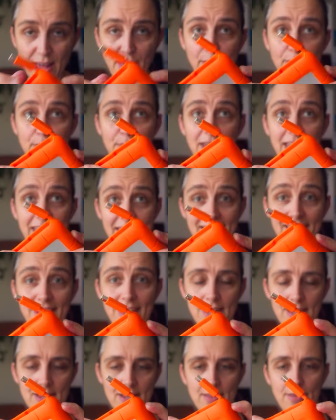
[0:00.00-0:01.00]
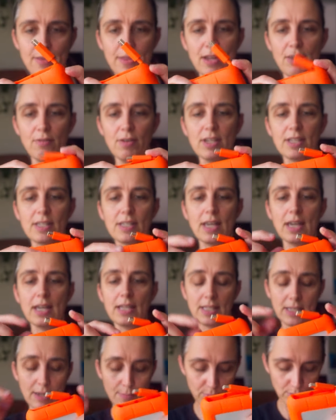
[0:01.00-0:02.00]
then there is a
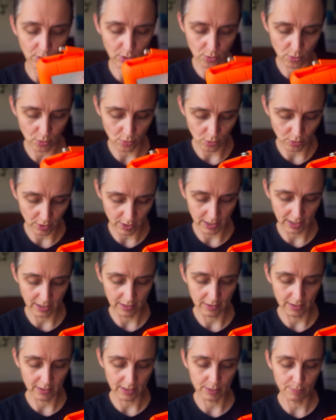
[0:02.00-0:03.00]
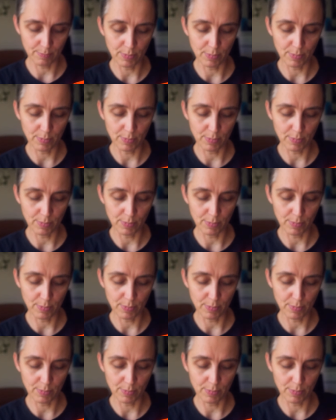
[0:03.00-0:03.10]
separate cord in this